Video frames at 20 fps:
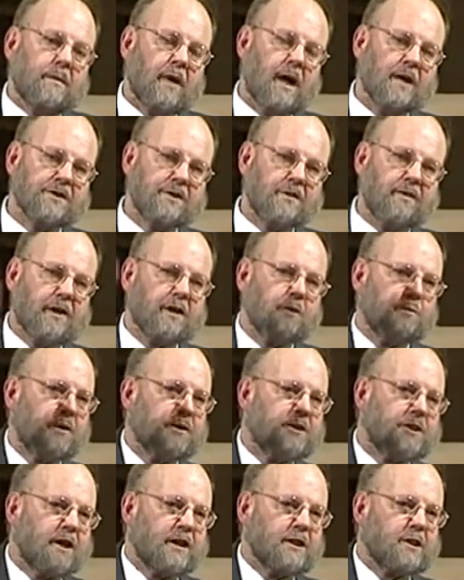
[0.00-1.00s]
As
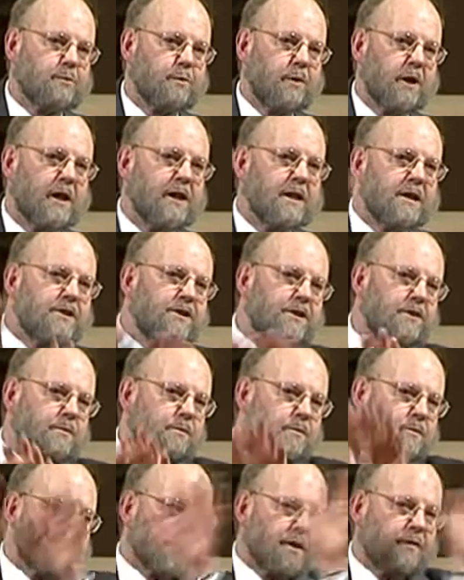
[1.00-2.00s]
development takes place,
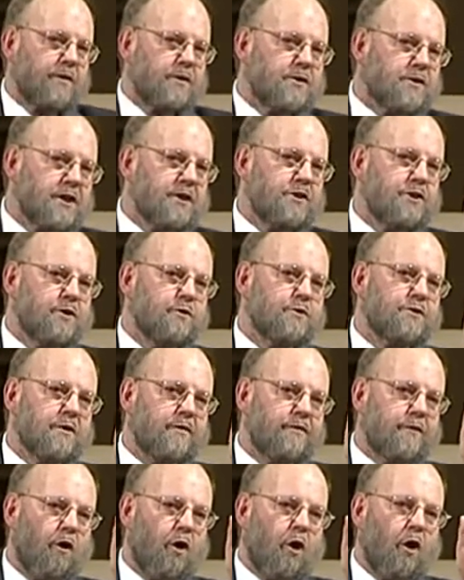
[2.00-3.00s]
the different tissues are
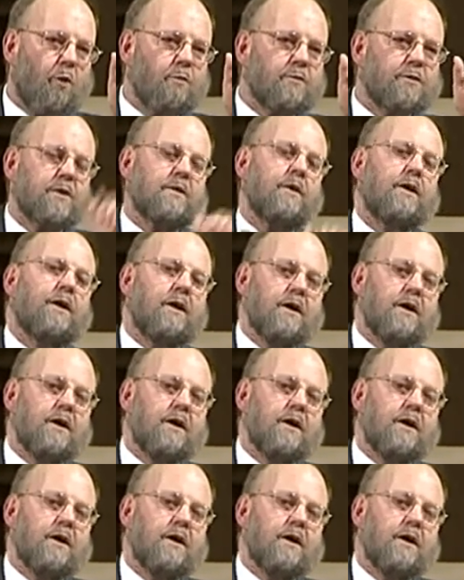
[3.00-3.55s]
formed,